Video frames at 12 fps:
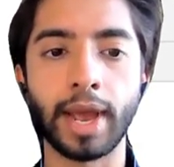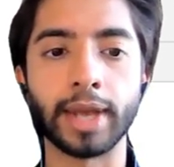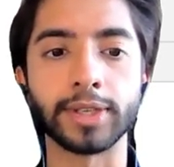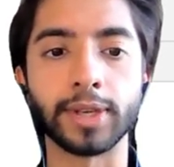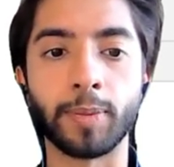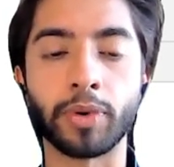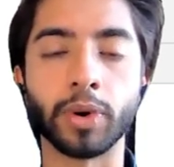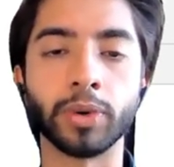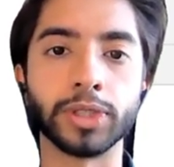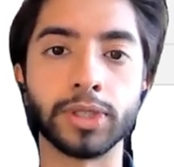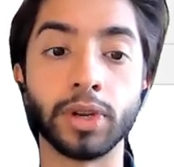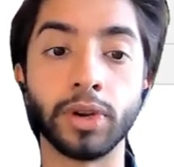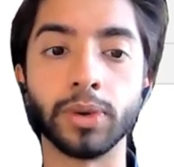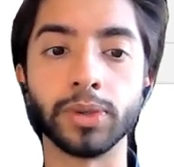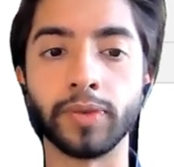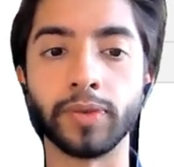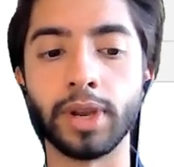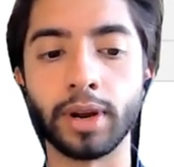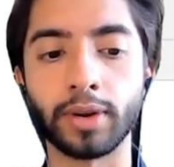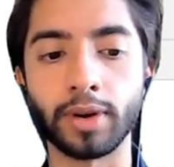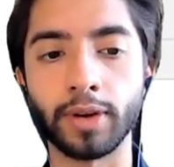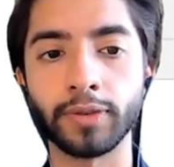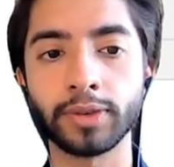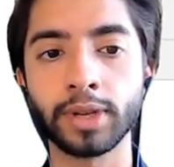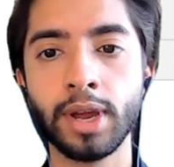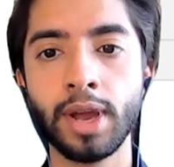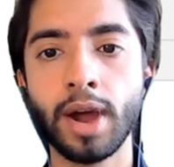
as it approaches the nose of the aircraft.